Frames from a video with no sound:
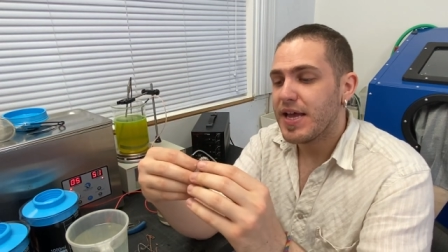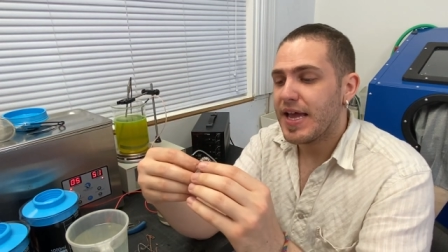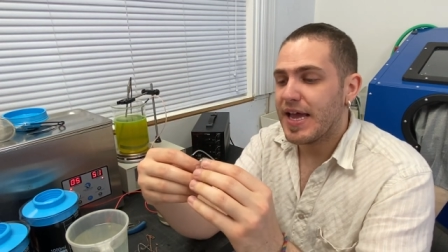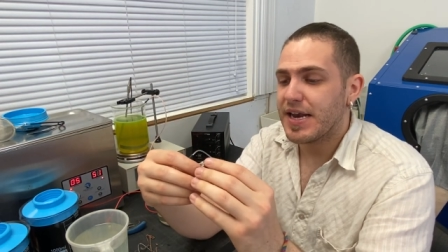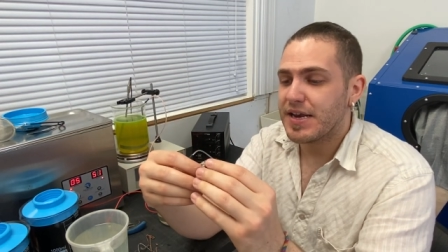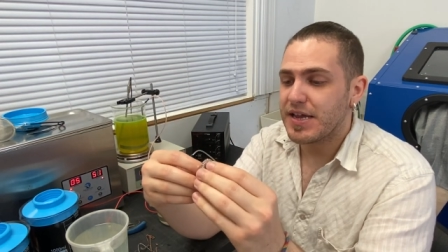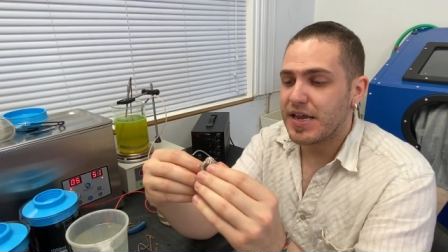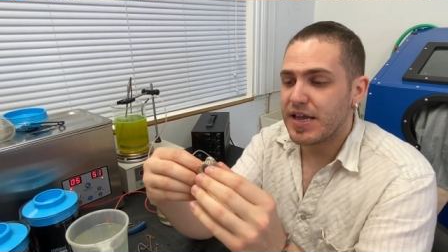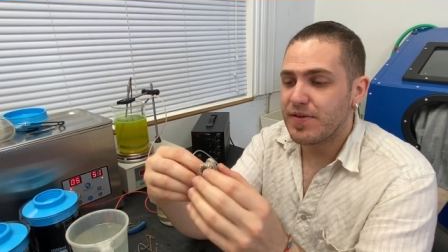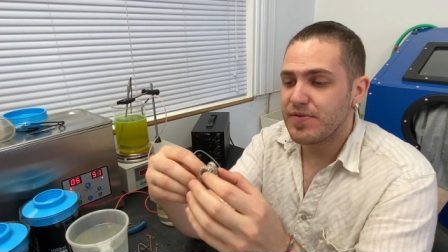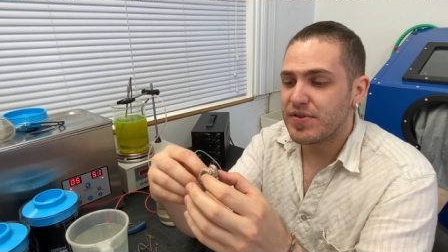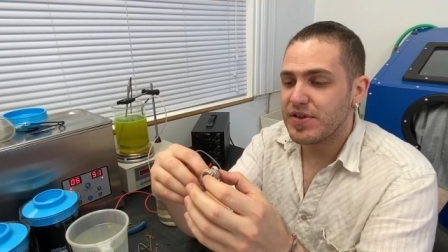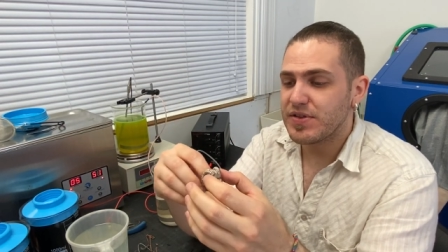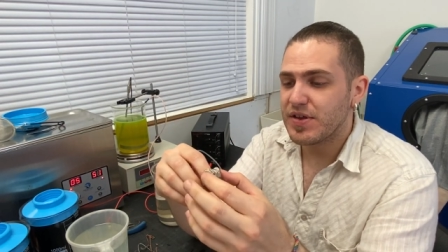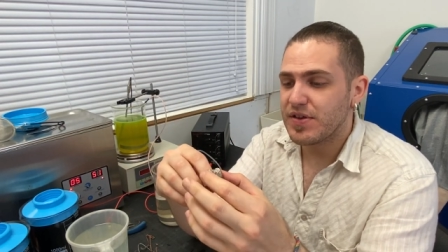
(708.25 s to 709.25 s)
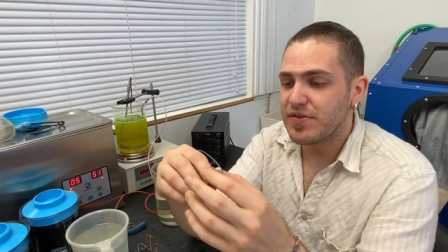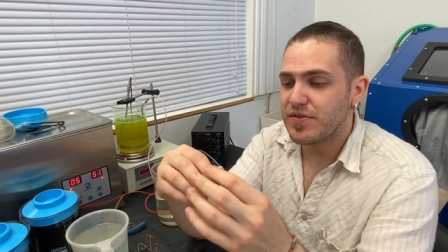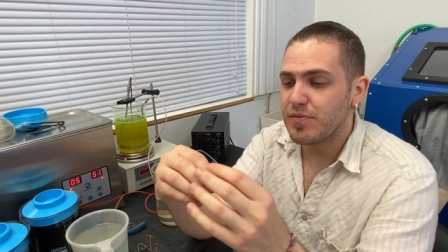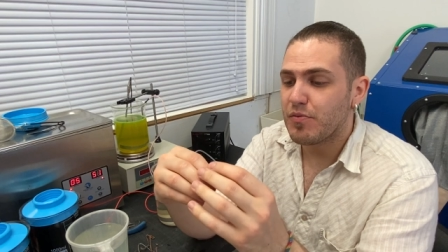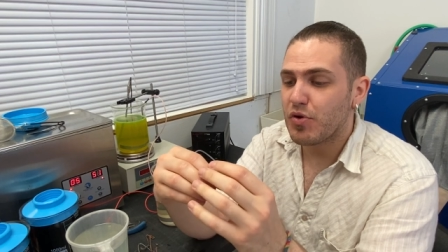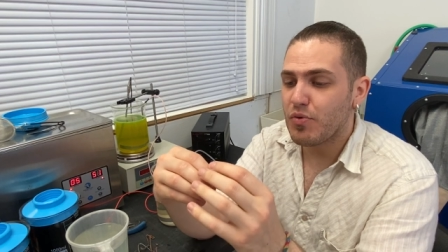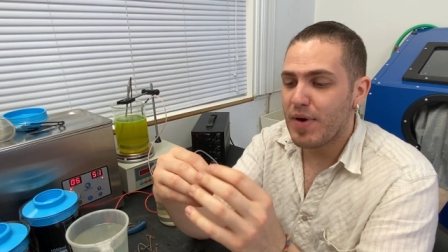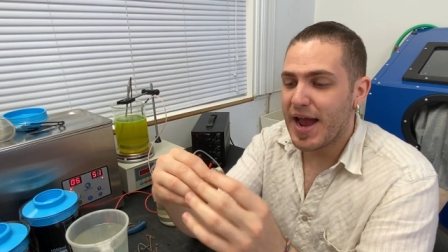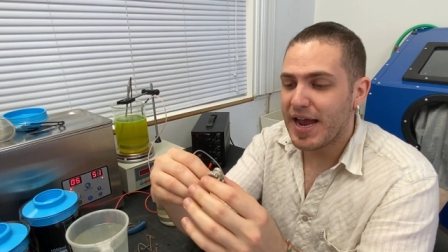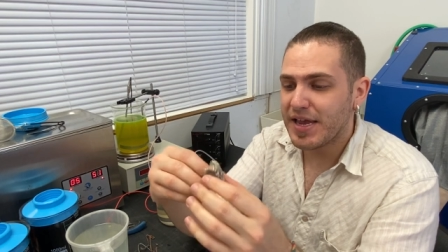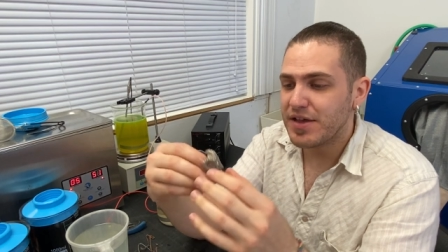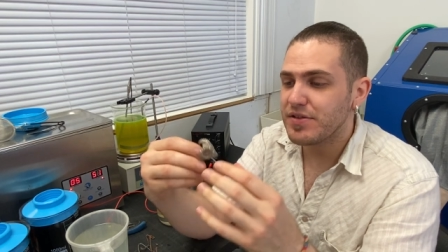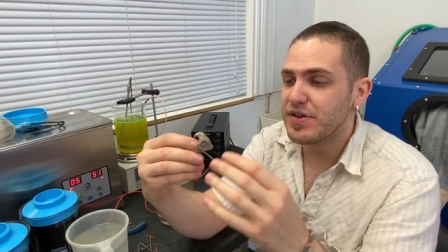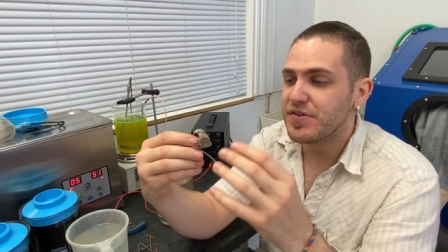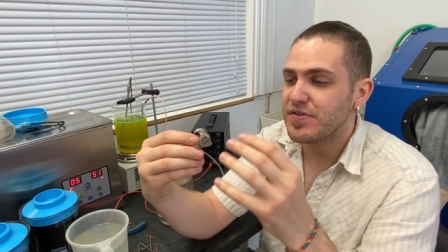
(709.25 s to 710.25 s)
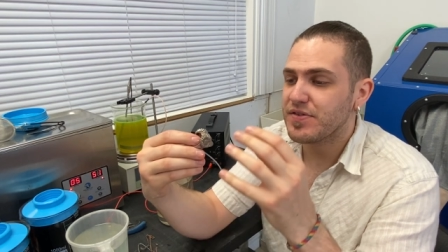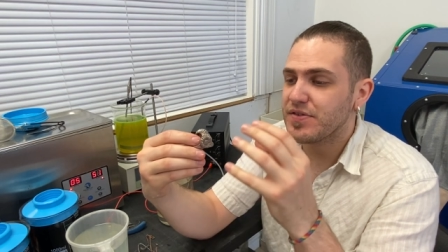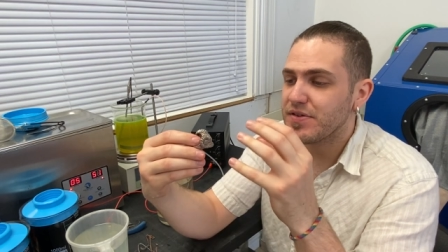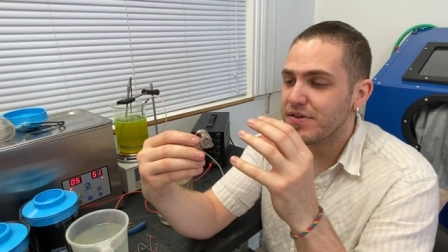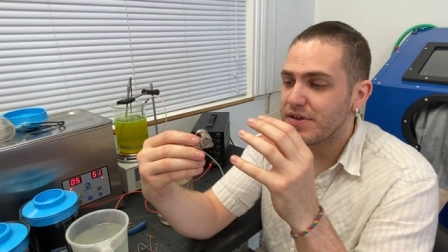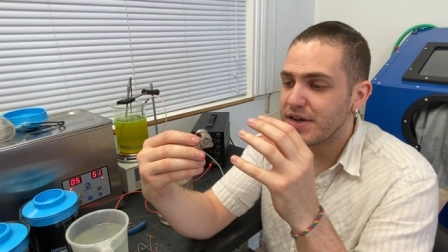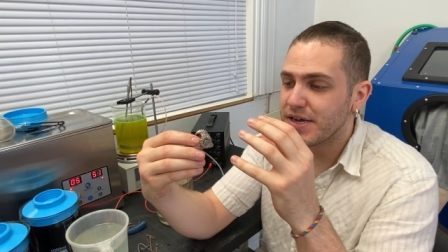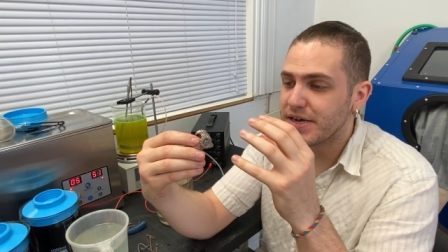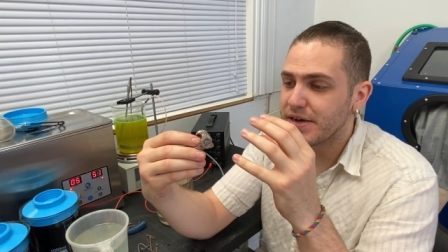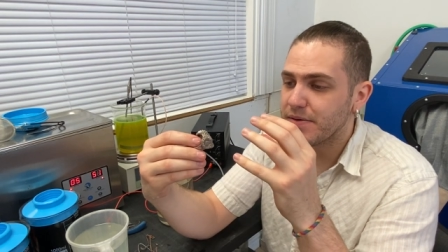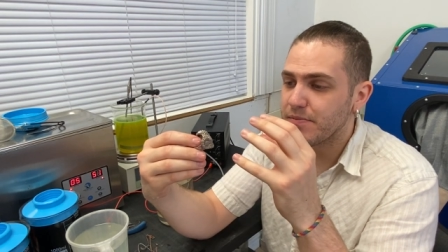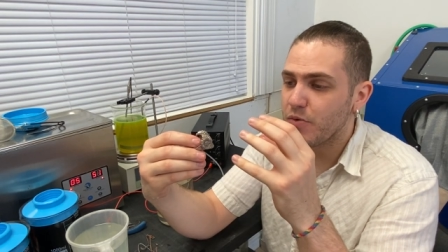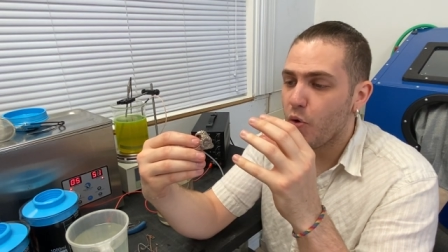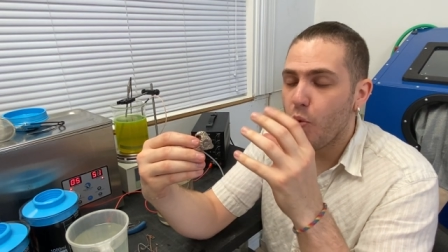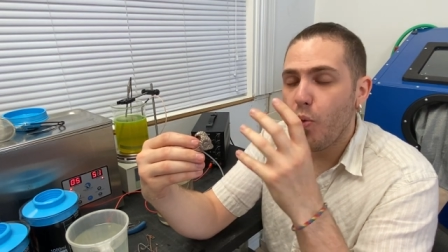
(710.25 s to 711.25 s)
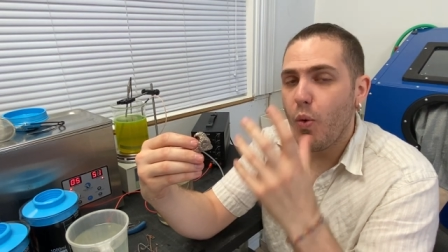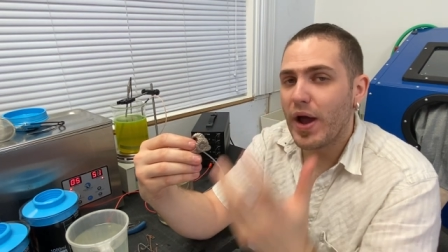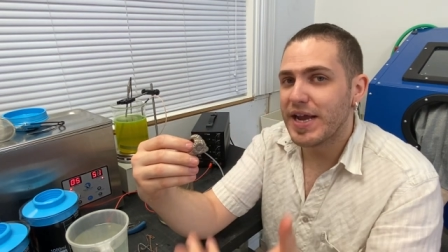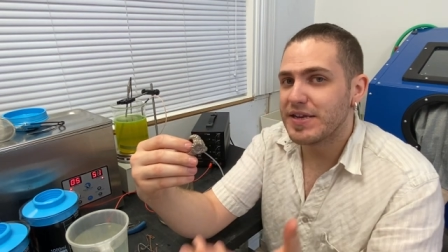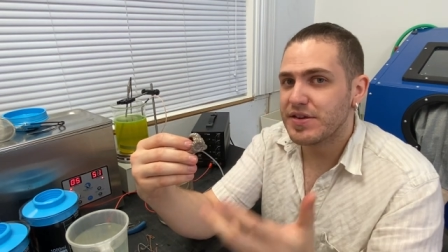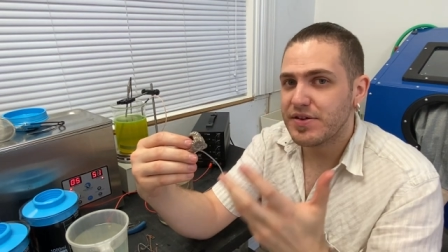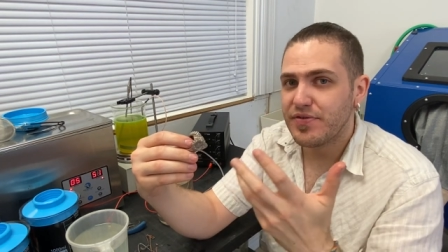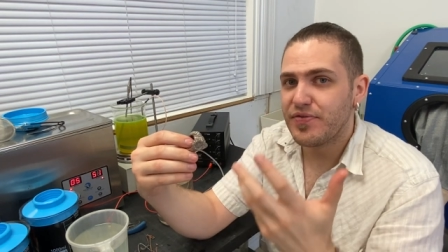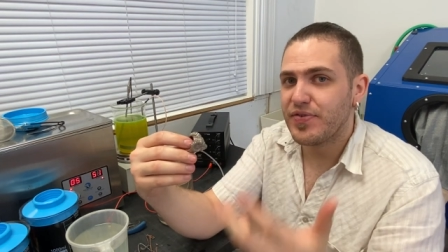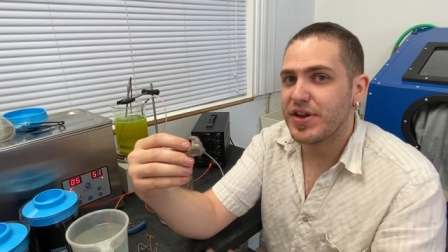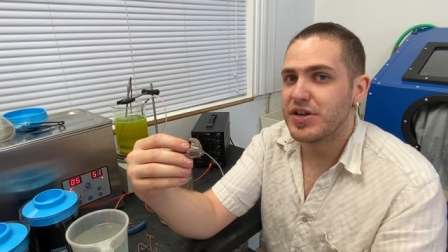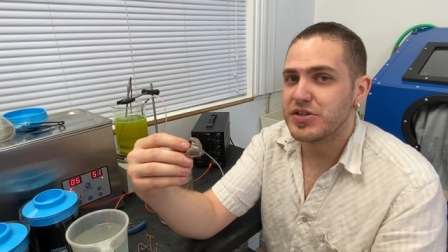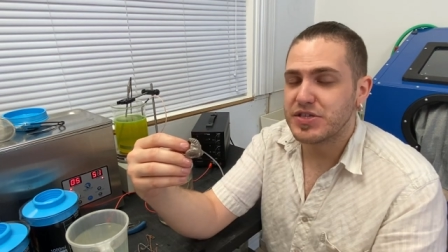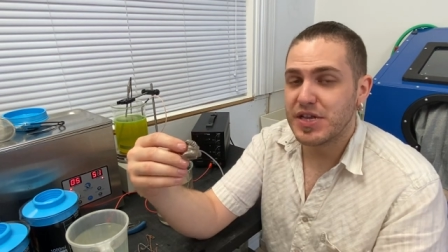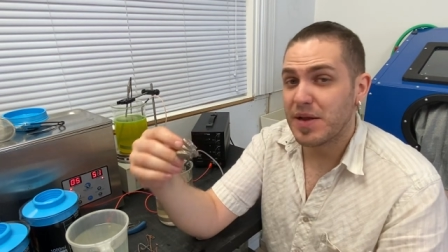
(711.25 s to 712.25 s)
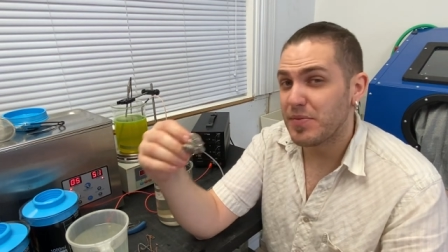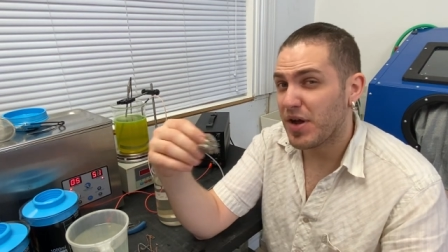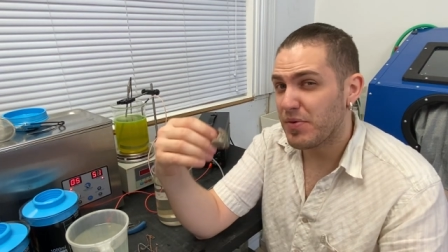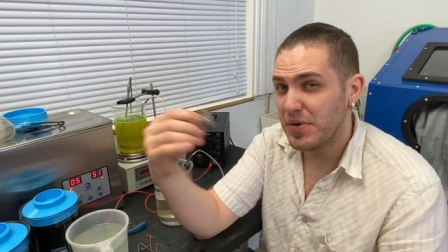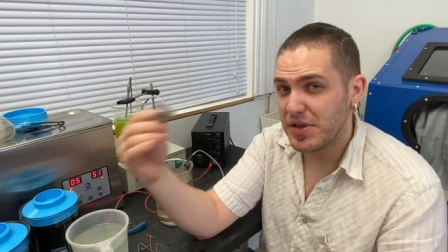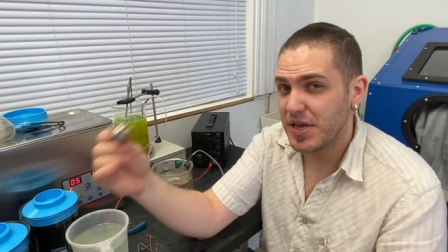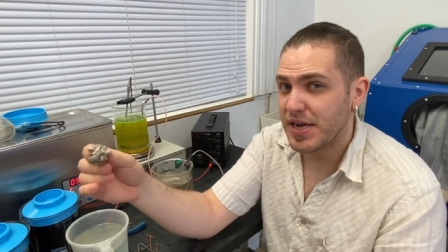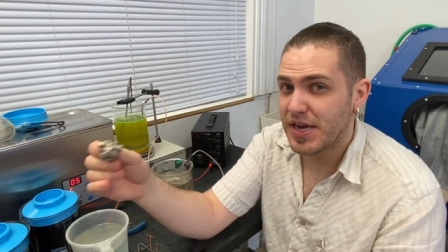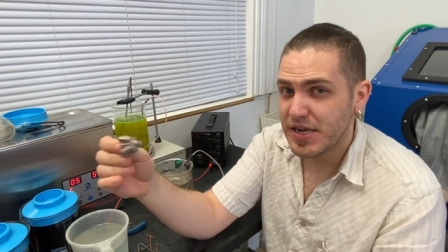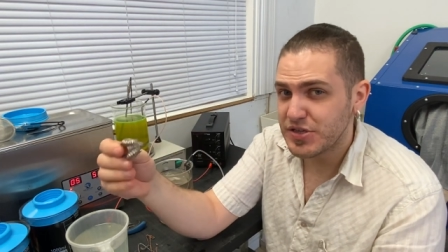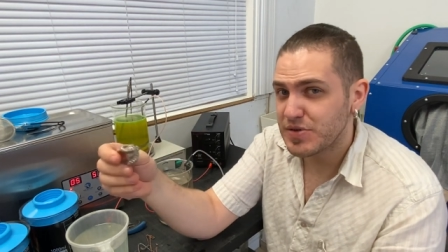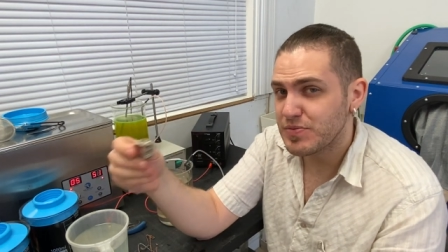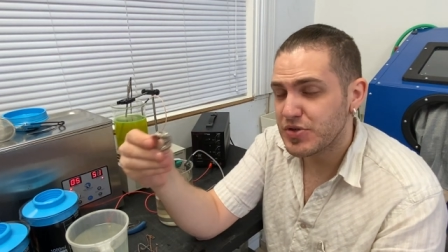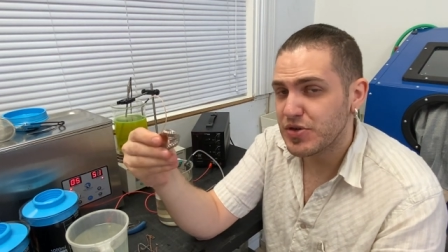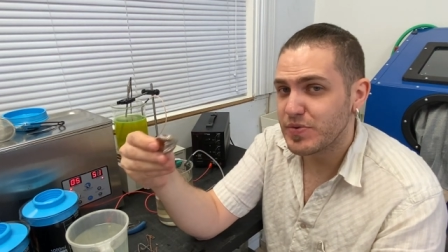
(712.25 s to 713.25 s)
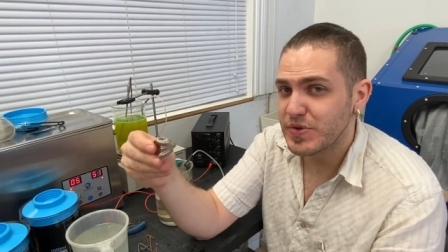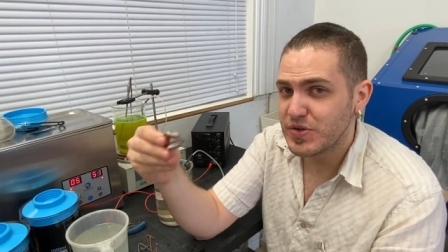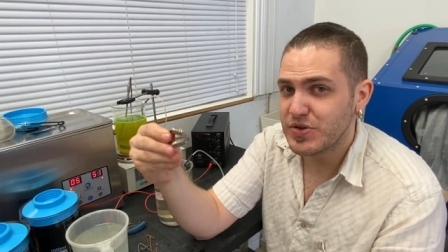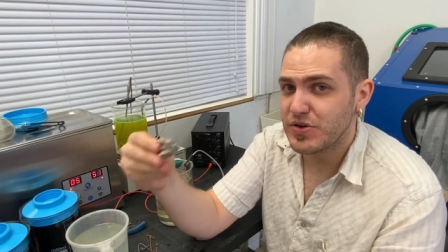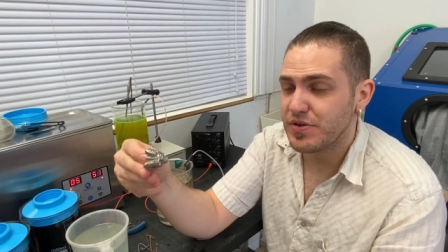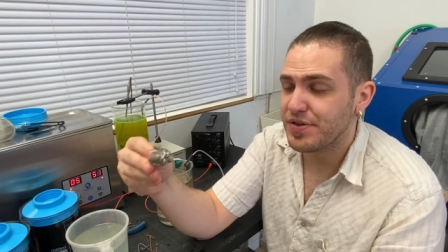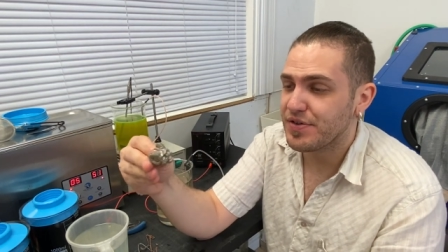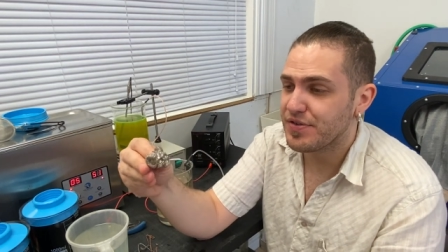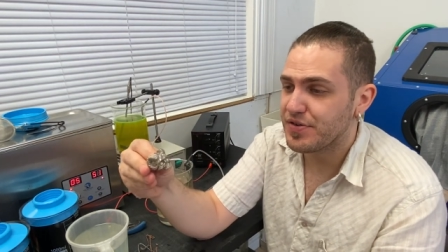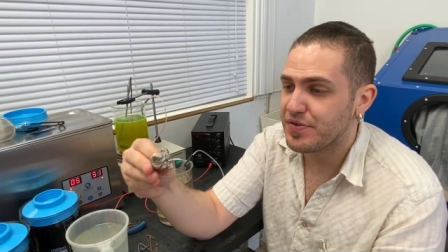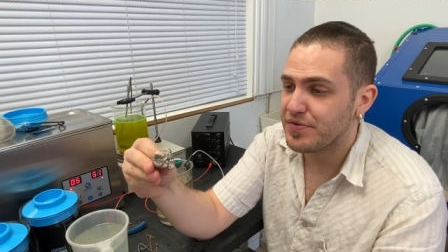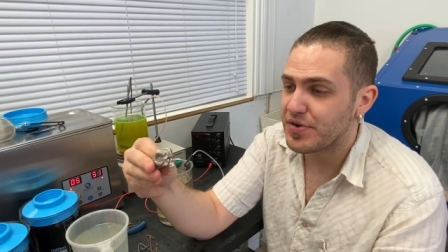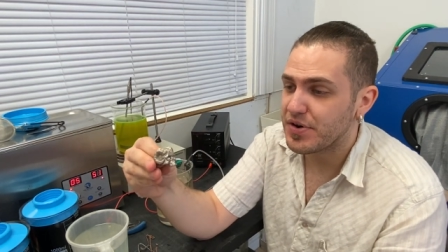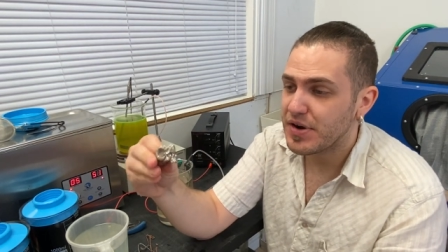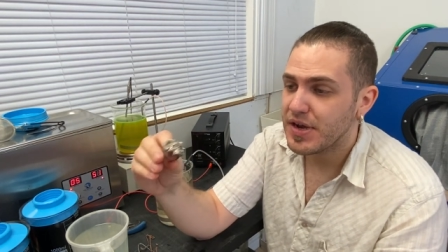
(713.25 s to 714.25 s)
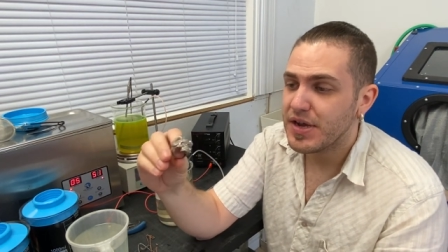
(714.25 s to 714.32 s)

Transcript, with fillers: and gives it this miraculous um, white finish that I'm not really accustomed to with sterling silver.